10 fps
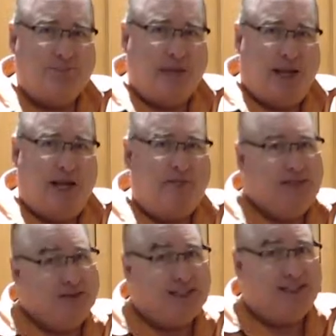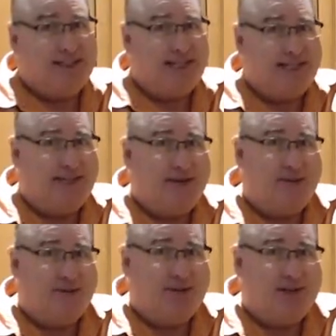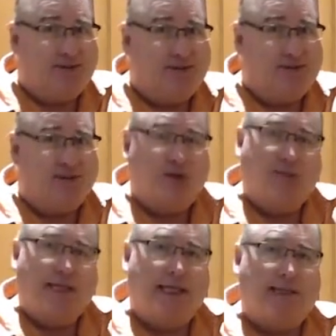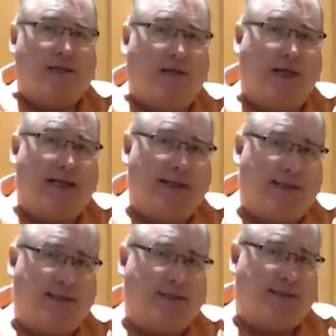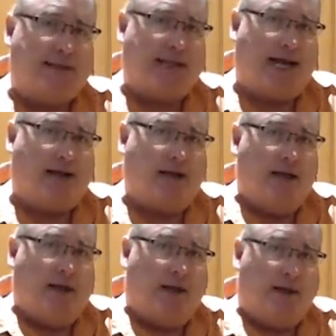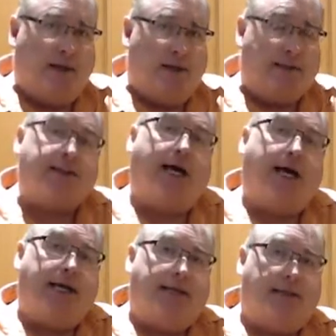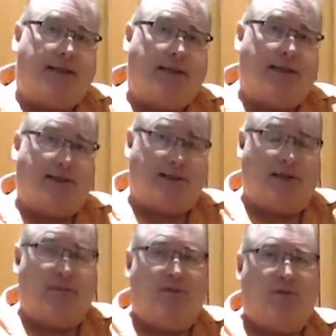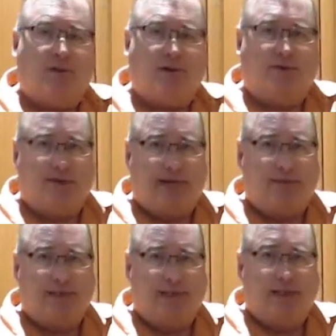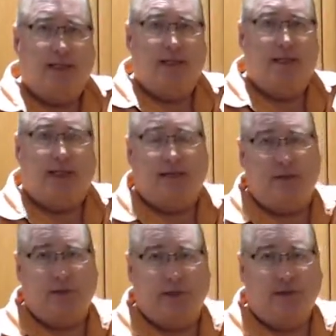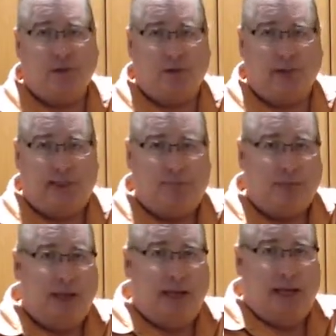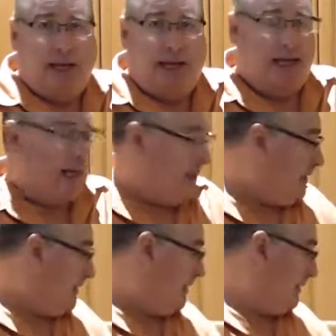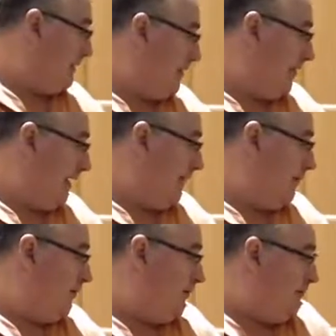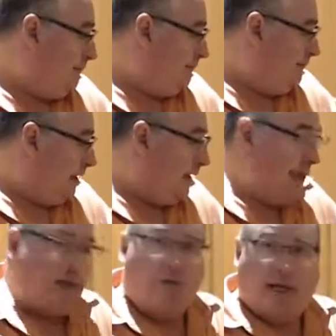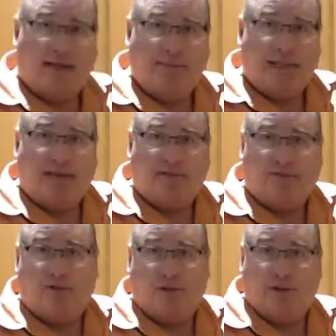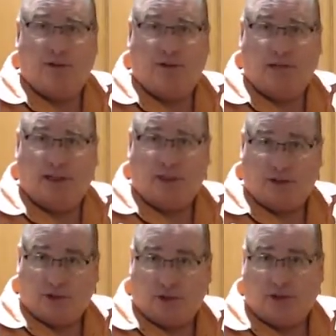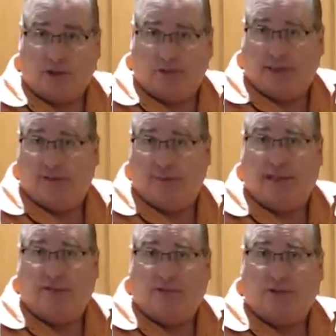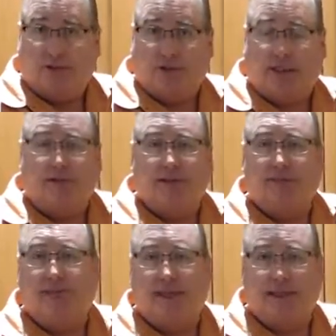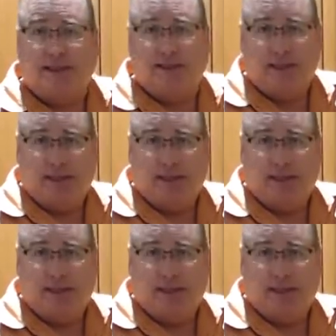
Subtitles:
And we don't get to take it home, the leftovers home, and eat it. So what I like to do is set out aside some for the family to enjoy. And so I will, when I make it for church, or when I would make it for church, I always make a